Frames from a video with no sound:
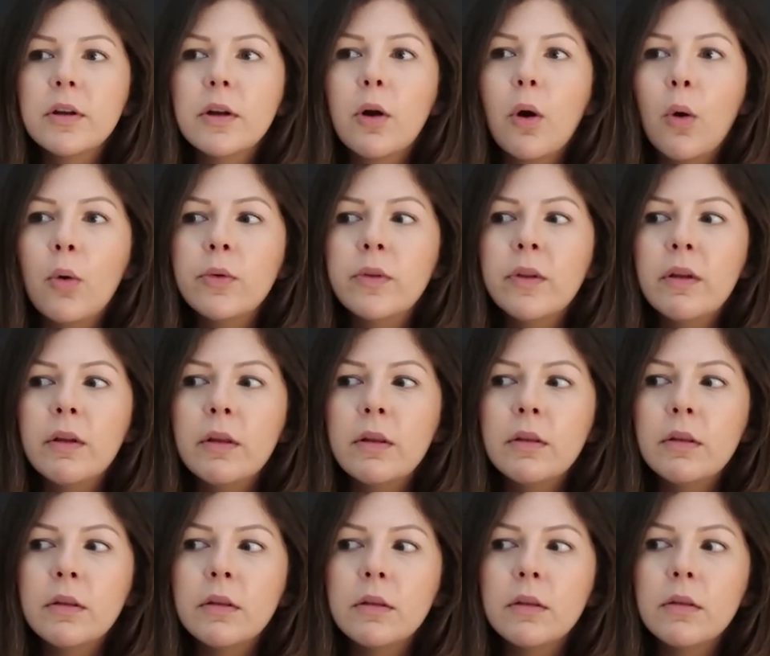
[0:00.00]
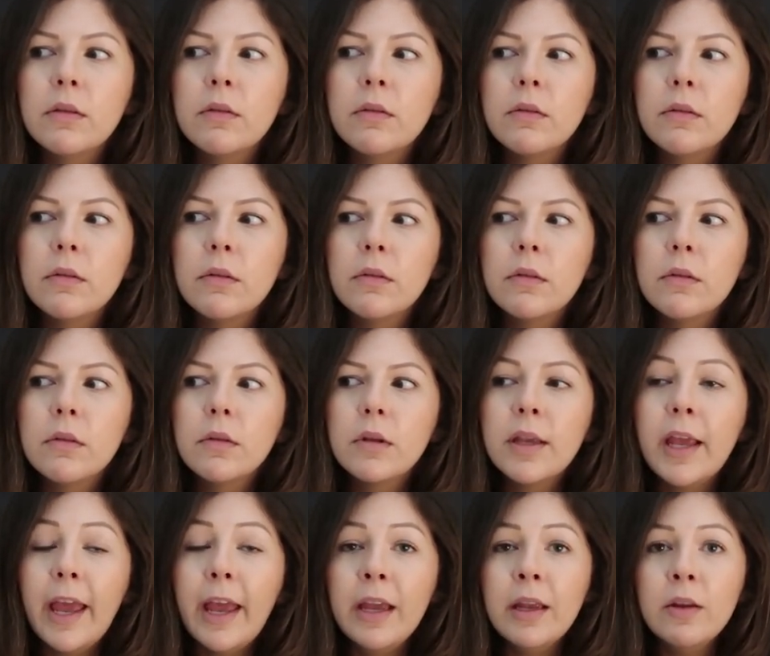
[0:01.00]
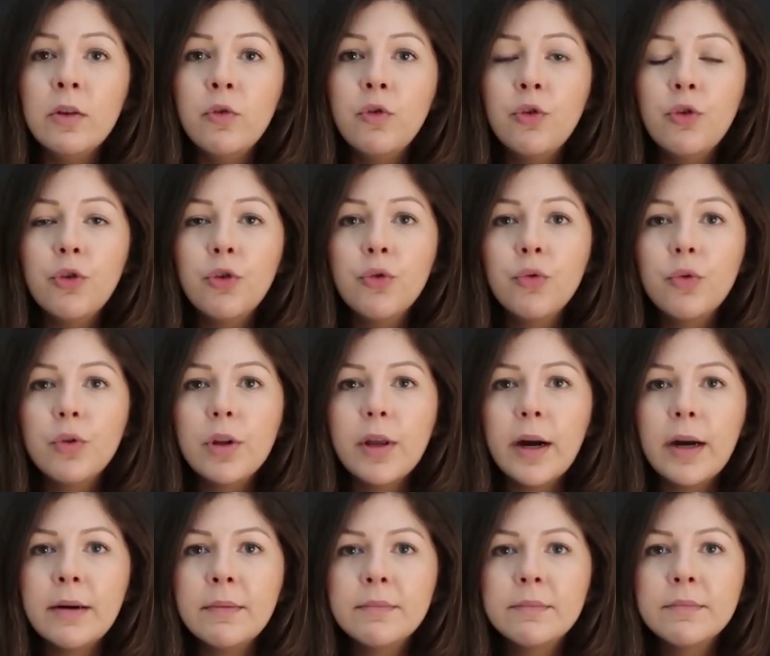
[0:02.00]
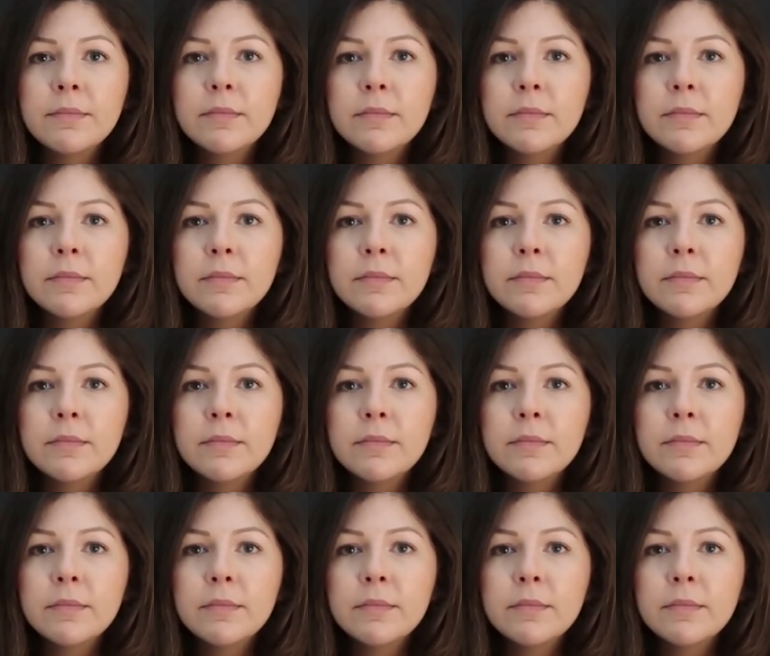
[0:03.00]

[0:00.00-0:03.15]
the golden cage yeah